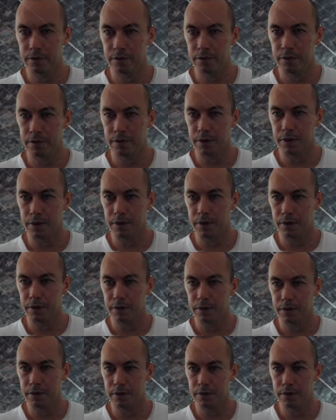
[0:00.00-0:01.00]
It
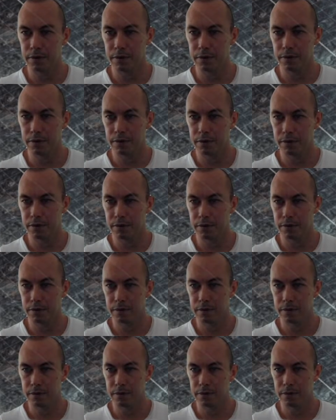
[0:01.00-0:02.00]
is
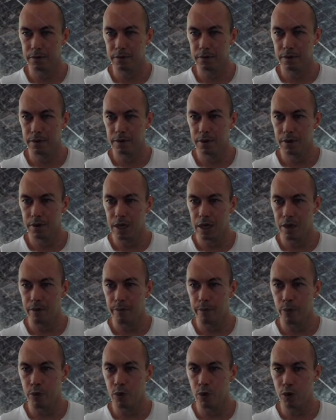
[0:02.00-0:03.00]

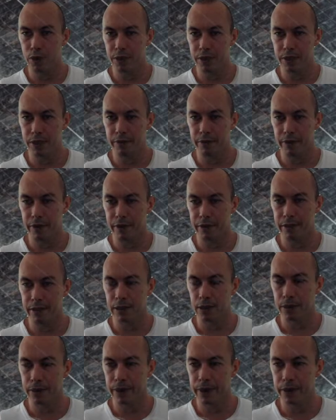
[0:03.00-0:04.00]
Boar because he's a very
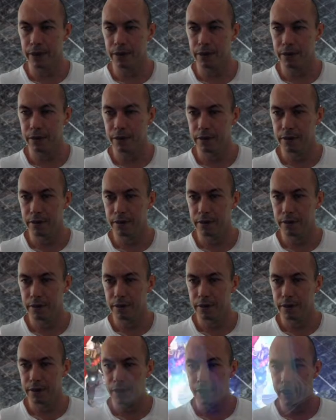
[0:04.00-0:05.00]
slow hitter,
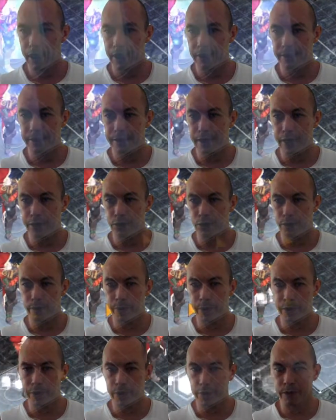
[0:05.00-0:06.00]
and Daniel
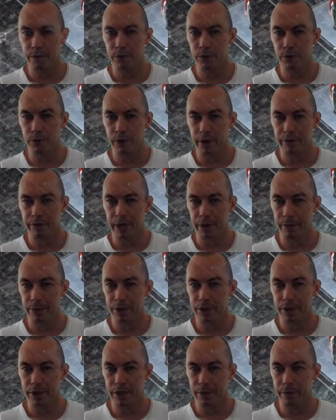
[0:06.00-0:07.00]
because he will do enough
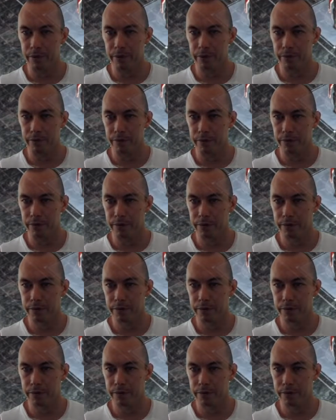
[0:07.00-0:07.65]
damage to get me through.